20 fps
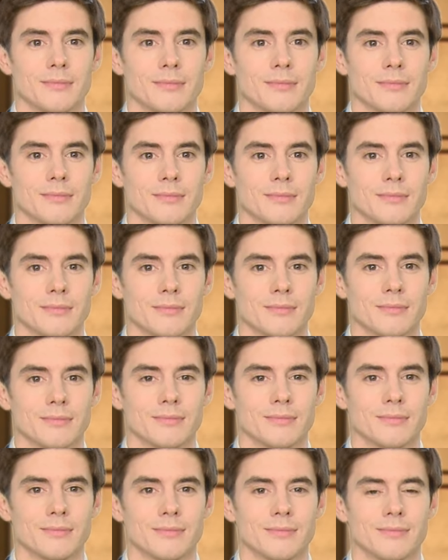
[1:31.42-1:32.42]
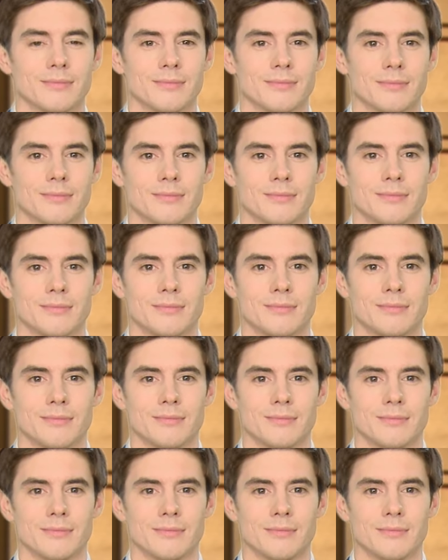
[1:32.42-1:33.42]

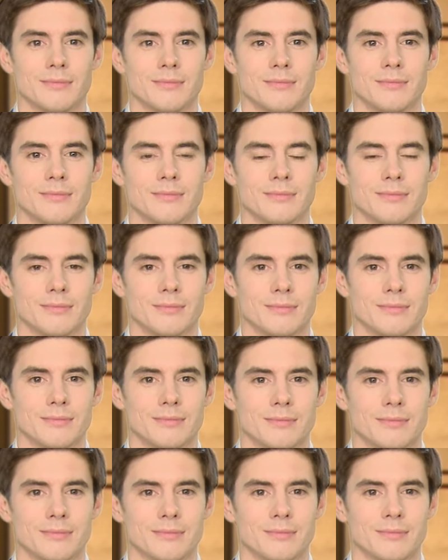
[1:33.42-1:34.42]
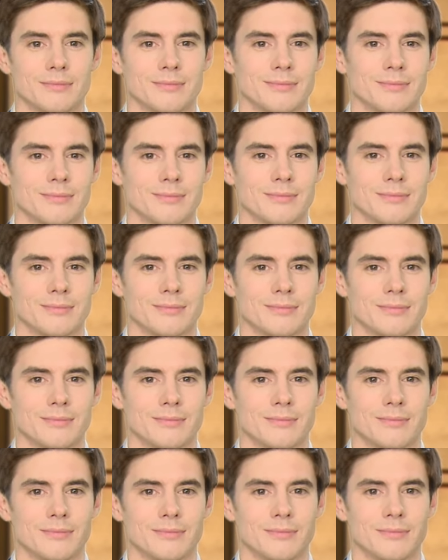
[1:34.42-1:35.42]

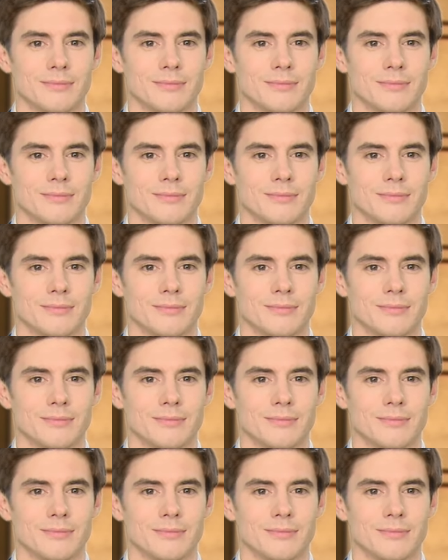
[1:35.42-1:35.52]
No words are spoken by the person on screen.